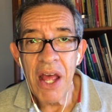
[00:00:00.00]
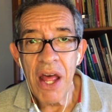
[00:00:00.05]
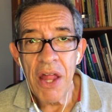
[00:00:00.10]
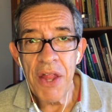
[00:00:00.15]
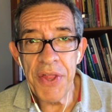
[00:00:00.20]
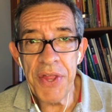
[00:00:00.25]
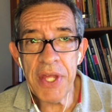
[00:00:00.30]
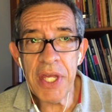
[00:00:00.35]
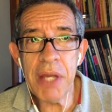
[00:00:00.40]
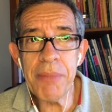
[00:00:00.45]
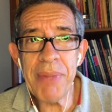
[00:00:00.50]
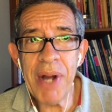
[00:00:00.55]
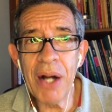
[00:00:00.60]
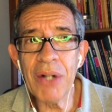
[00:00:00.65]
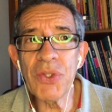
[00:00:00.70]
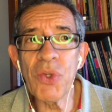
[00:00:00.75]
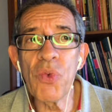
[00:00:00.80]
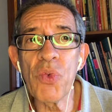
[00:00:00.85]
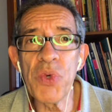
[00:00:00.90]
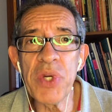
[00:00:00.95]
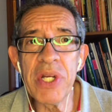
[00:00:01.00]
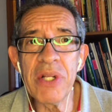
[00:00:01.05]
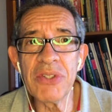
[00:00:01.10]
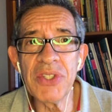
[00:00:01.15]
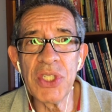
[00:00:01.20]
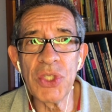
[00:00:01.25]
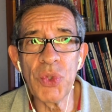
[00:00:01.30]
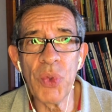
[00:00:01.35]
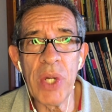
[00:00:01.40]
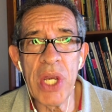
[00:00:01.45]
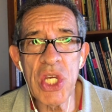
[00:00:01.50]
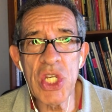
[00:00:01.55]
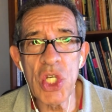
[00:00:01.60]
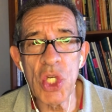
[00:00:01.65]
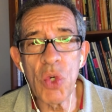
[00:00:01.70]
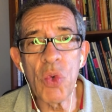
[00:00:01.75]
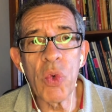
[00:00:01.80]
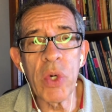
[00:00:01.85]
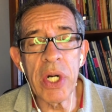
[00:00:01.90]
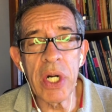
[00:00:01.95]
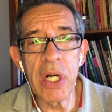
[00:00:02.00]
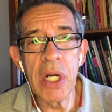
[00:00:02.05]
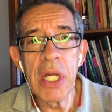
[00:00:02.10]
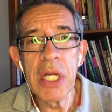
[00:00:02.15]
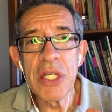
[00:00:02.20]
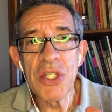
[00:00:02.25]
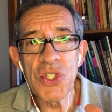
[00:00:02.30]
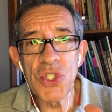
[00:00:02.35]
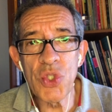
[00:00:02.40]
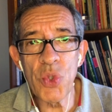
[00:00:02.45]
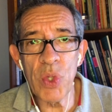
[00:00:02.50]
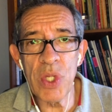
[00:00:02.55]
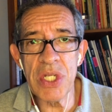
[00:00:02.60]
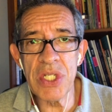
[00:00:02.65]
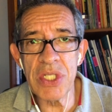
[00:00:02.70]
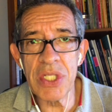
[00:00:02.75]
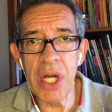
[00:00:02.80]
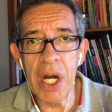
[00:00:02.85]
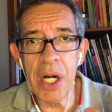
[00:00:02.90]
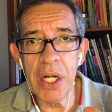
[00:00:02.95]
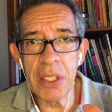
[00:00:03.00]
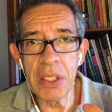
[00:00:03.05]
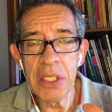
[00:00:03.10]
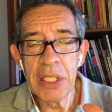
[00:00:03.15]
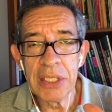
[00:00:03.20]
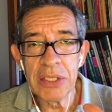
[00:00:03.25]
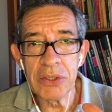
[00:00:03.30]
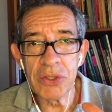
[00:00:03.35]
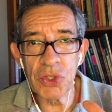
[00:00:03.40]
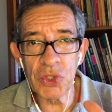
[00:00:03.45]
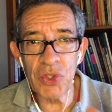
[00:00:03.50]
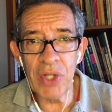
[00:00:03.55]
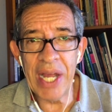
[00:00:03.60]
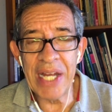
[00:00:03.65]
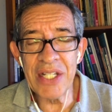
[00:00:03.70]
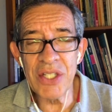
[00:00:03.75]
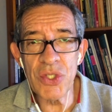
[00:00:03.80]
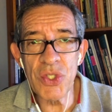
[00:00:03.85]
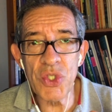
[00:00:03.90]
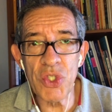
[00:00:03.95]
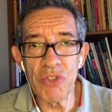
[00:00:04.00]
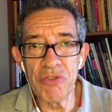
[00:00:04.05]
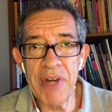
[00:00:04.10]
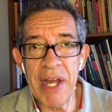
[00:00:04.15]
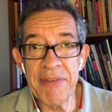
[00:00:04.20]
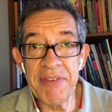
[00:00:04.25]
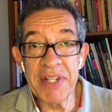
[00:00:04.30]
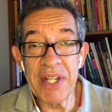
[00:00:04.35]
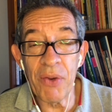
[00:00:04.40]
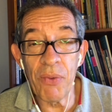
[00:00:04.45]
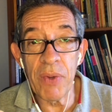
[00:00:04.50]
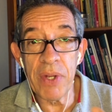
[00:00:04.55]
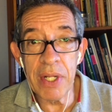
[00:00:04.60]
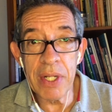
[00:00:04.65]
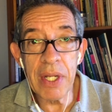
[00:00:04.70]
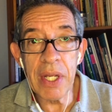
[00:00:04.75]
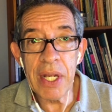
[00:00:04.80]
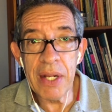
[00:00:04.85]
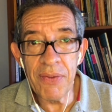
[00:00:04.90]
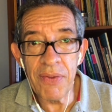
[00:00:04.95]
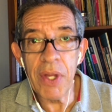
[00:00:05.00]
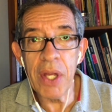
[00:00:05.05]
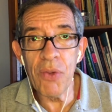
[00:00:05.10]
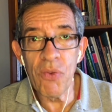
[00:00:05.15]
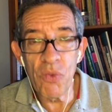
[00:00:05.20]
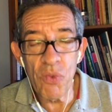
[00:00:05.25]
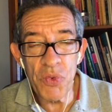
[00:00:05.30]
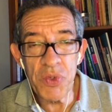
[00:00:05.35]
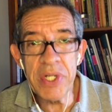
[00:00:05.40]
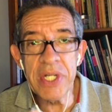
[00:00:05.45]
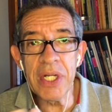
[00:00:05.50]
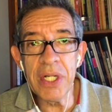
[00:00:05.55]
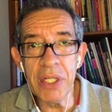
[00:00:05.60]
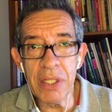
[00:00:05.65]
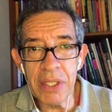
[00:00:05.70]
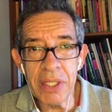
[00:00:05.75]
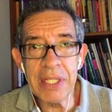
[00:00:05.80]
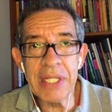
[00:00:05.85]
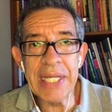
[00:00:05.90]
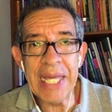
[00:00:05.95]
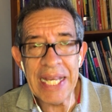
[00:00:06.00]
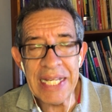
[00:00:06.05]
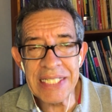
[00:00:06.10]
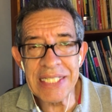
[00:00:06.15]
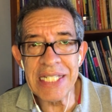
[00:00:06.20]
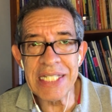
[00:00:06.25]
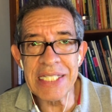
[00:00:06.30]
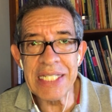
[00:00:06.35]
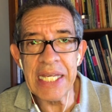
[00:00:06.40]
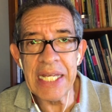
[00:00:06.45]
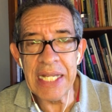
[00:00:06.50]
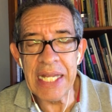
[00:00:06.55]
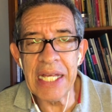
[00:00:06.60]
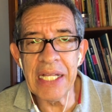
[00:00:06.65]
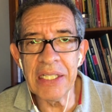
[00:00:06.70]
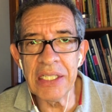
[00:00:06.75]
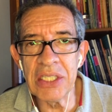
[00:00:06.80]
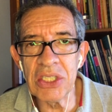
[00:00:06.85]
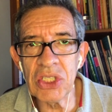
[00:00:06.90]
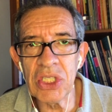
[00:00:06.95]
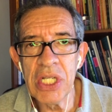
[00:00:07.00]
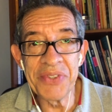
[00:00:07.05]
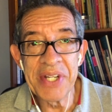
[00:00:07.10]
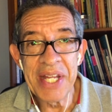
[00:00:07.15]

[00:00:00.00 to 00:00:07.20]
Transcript: Think about a real situation where students are trying to survive in real cases in English,